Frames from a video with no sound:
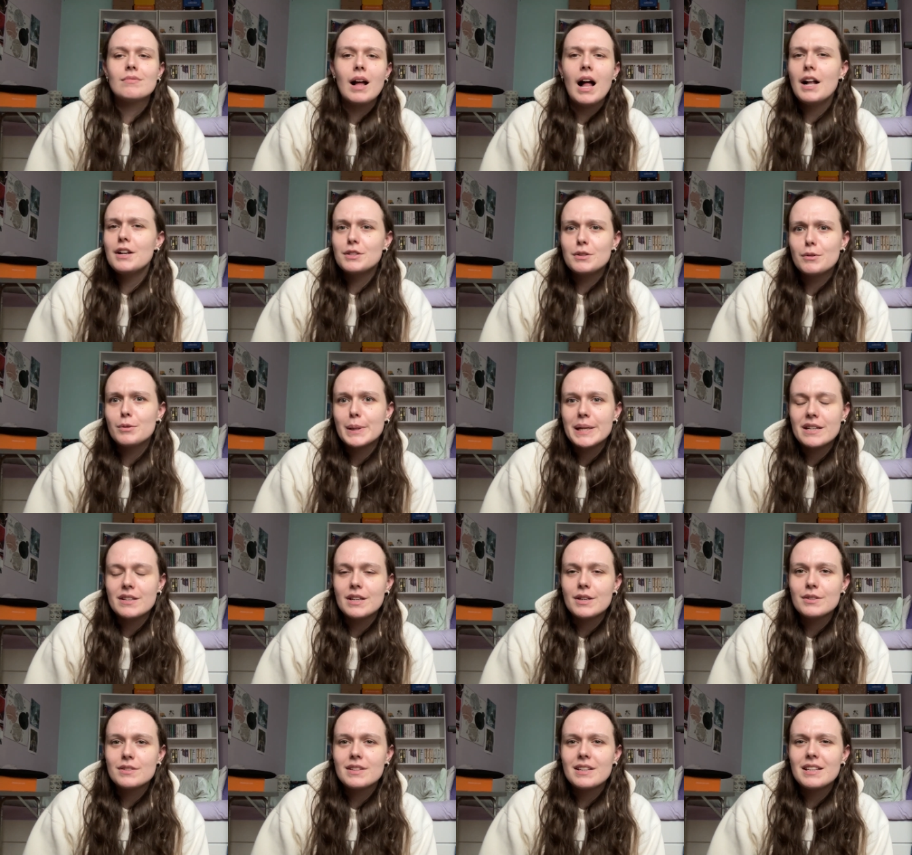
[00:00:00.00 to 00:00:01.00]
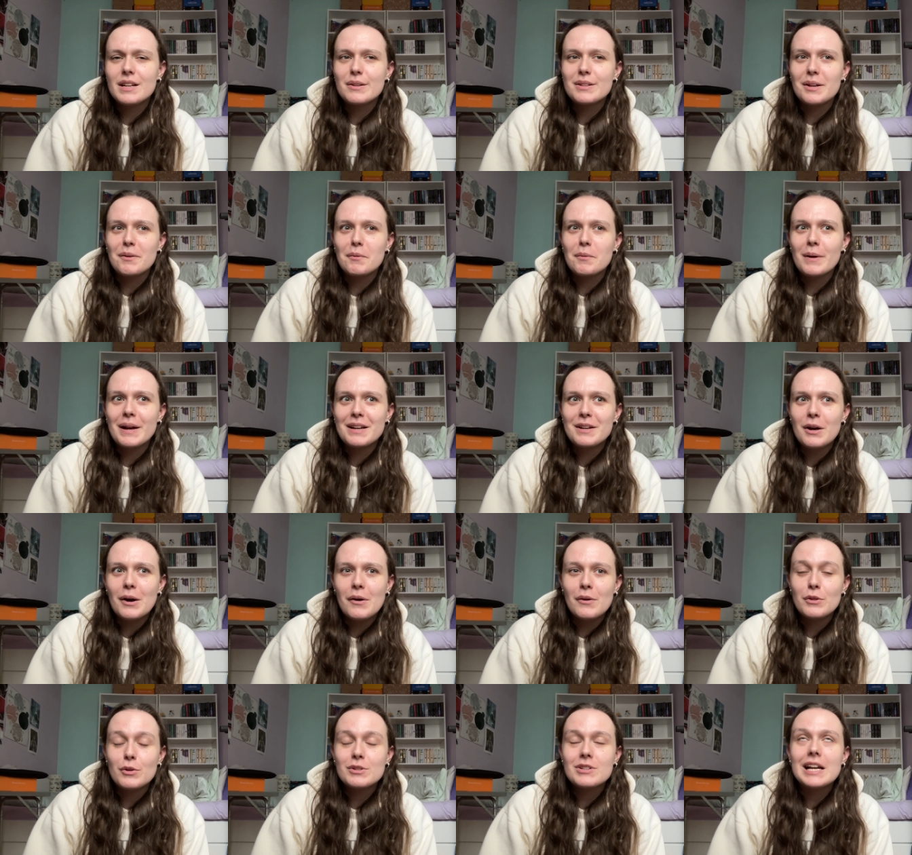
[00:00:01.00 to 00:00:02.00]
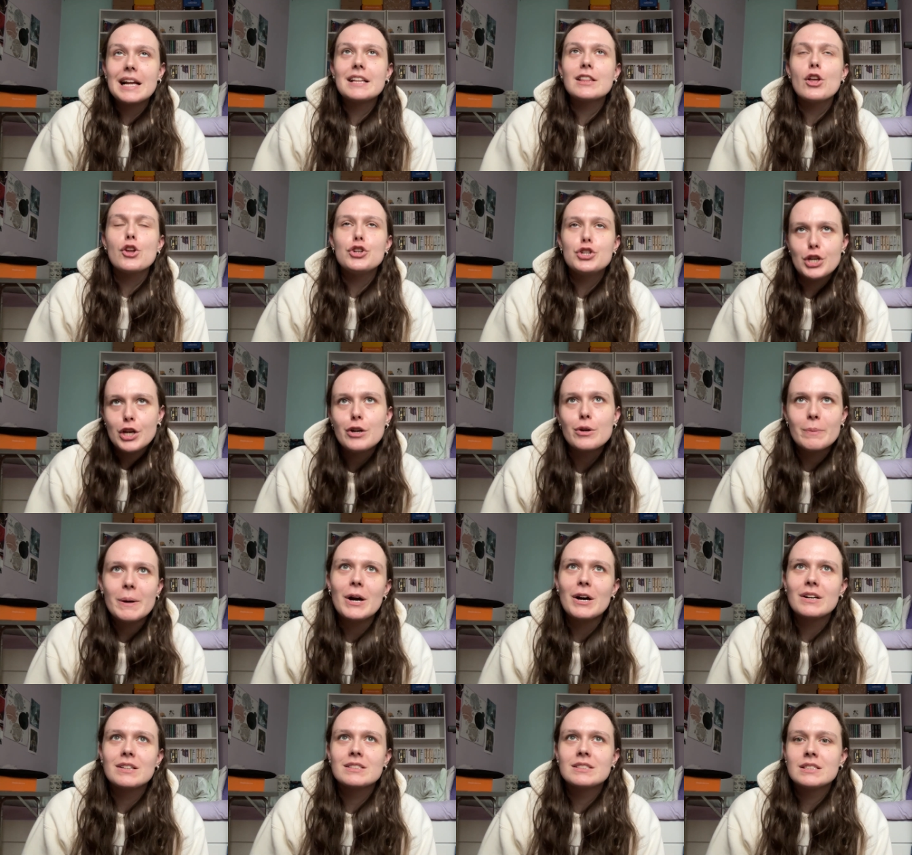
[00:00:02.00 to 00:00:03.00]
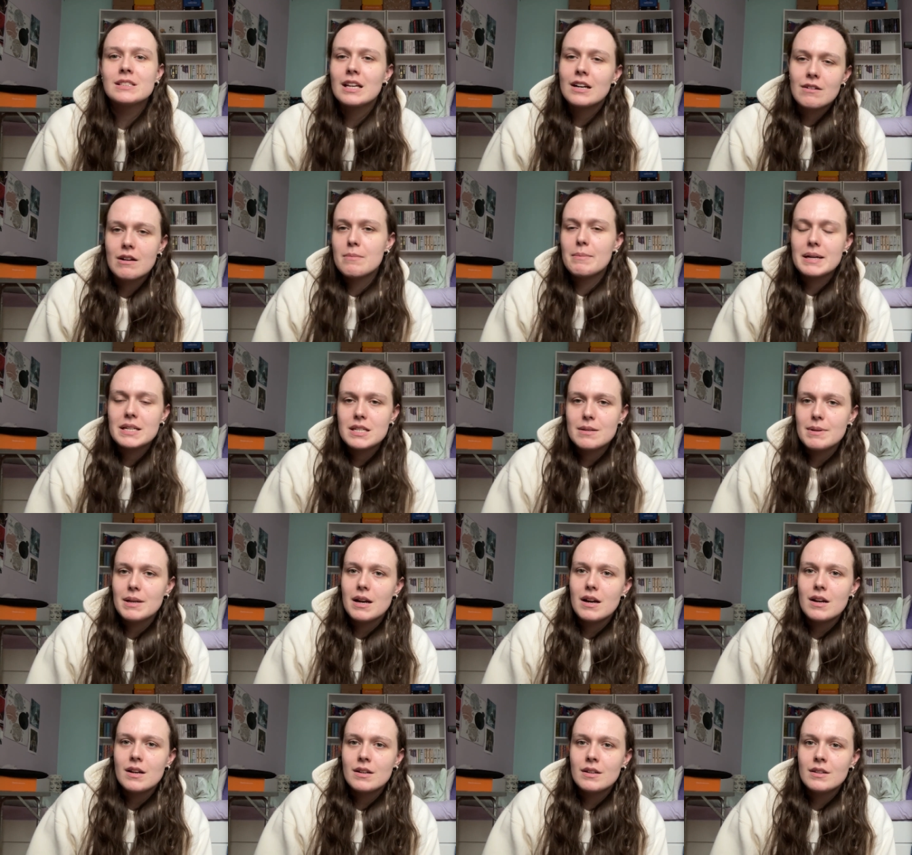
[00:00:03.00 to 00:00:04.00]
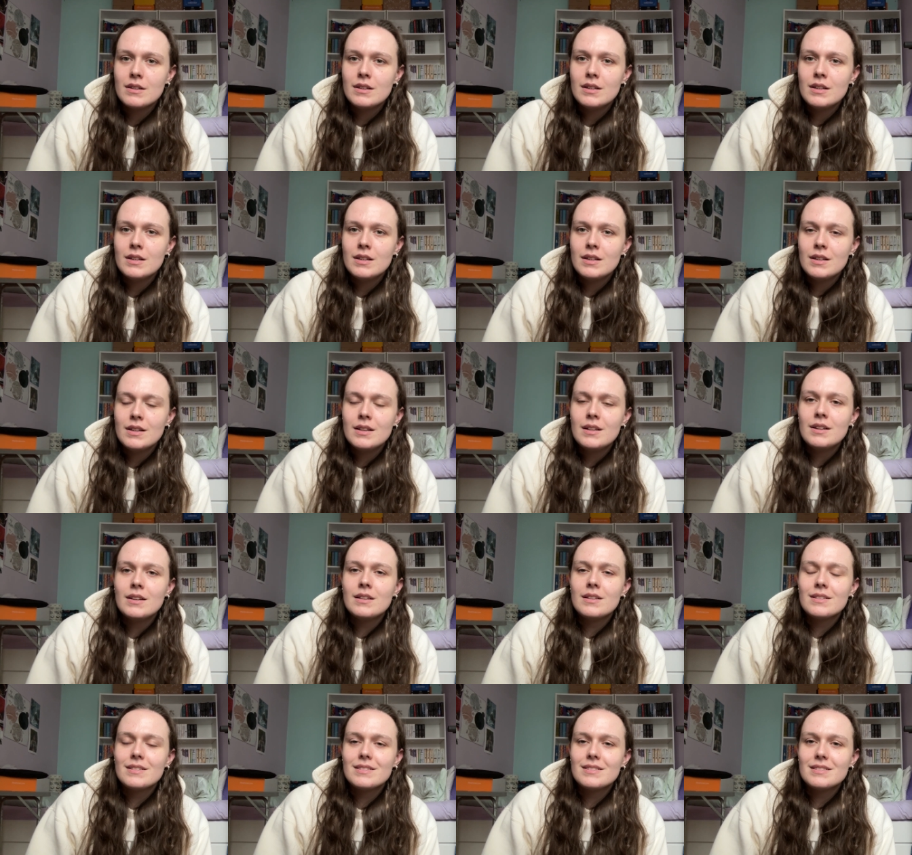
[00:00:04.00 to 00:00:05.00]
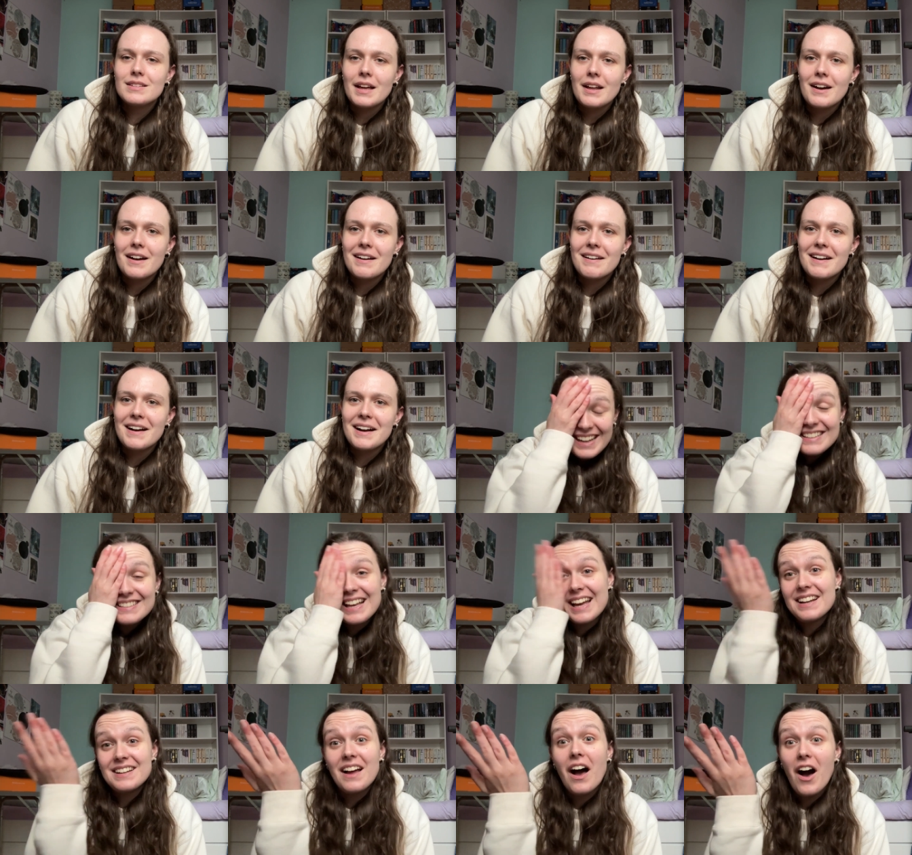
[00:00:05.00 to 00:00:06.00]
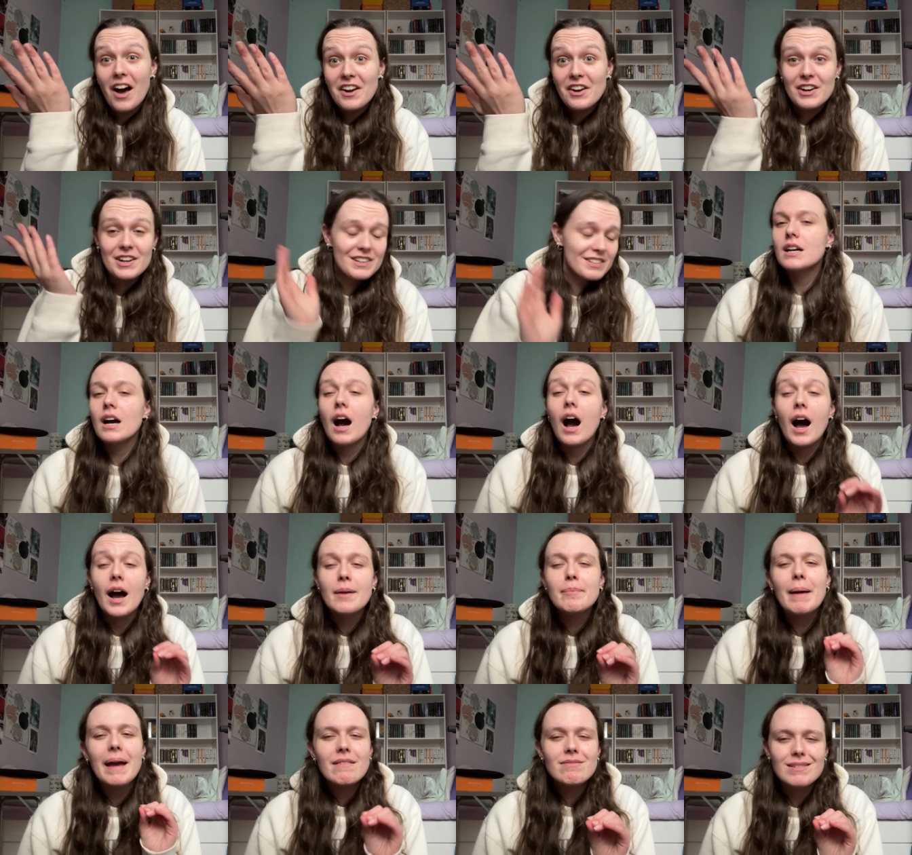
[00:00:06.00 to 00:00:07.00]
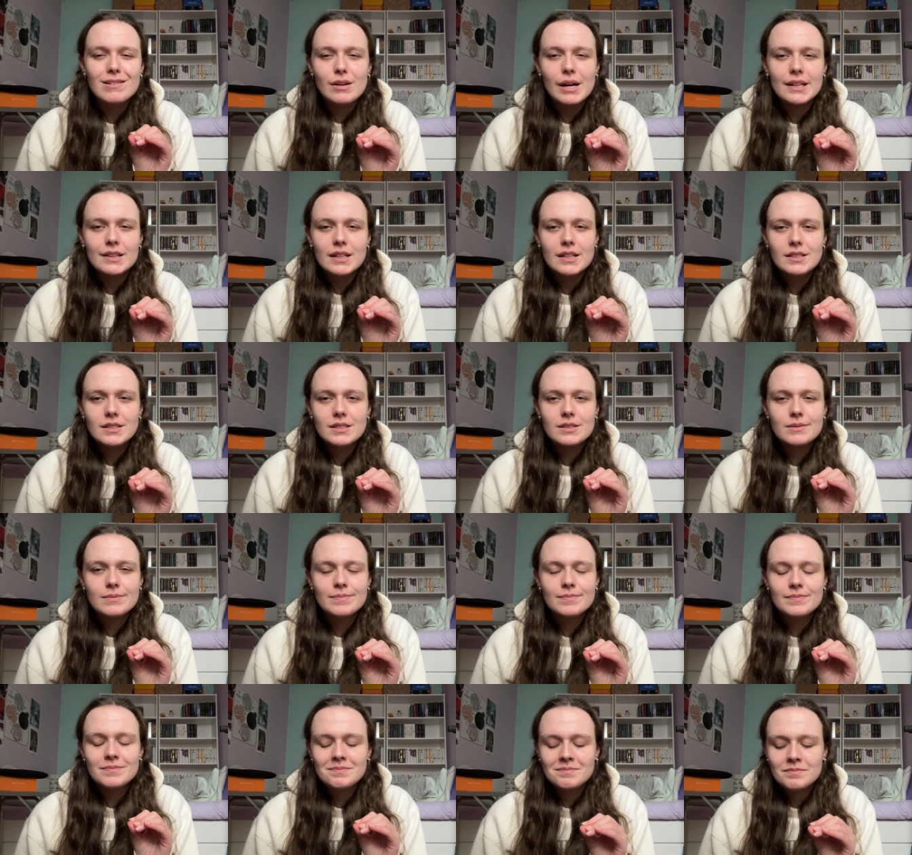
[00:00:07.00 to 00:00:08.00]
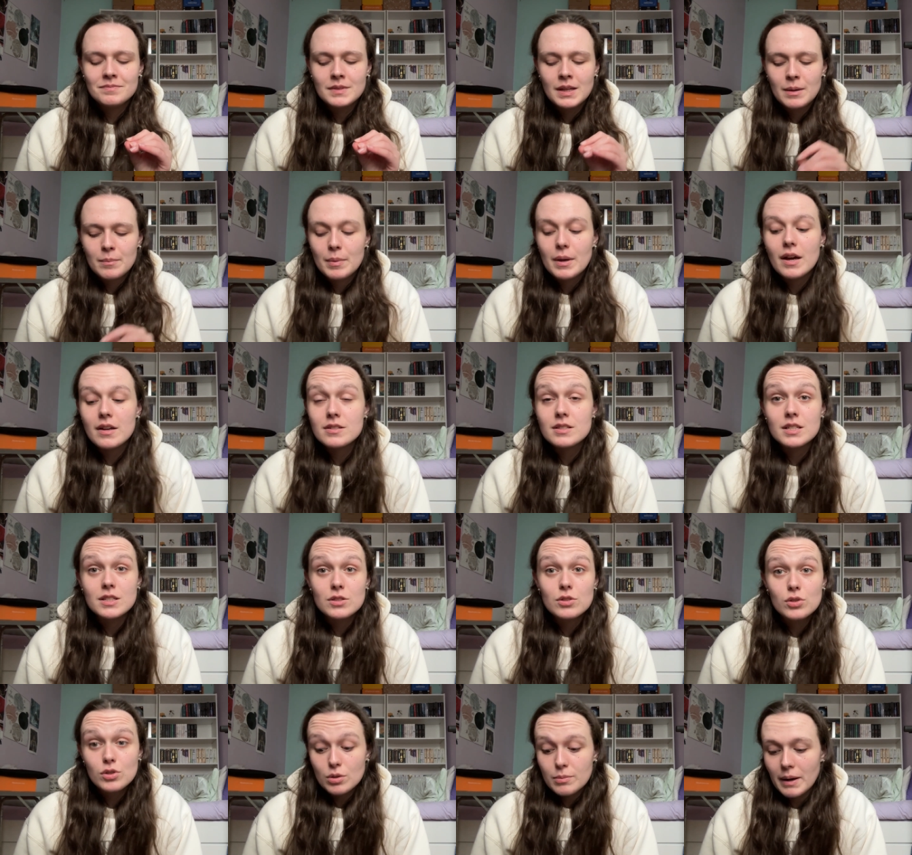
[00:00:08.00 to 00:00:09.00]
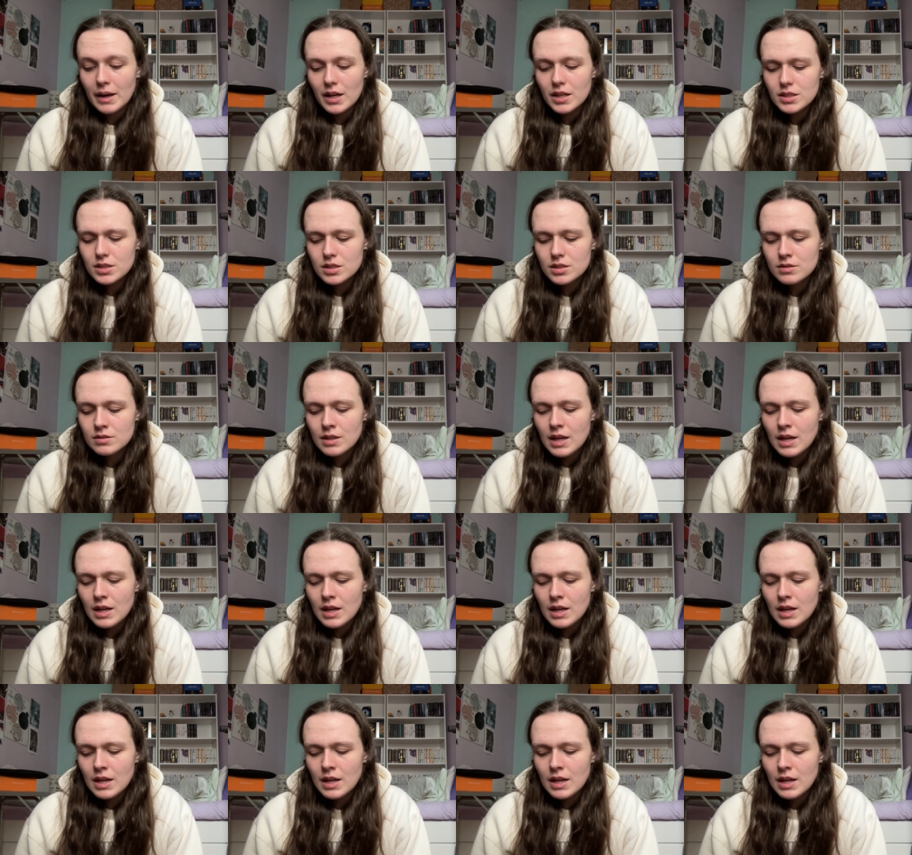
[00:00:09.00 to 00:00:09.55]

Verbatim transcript: I'll do one of those. And then I was like, wait, no, those are like the two books that are on my TBR that are uh, set on Earth. I may regret this because it is humongous.